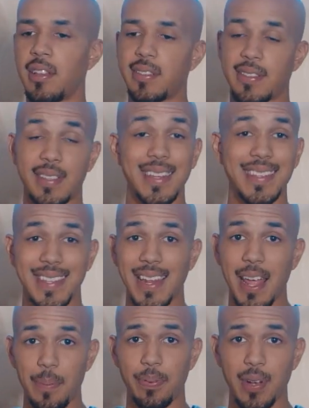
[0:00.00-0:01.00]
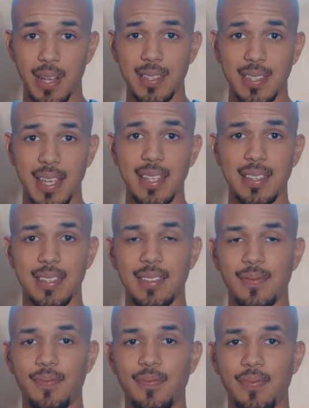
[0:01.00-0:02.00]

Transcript: stick to that process,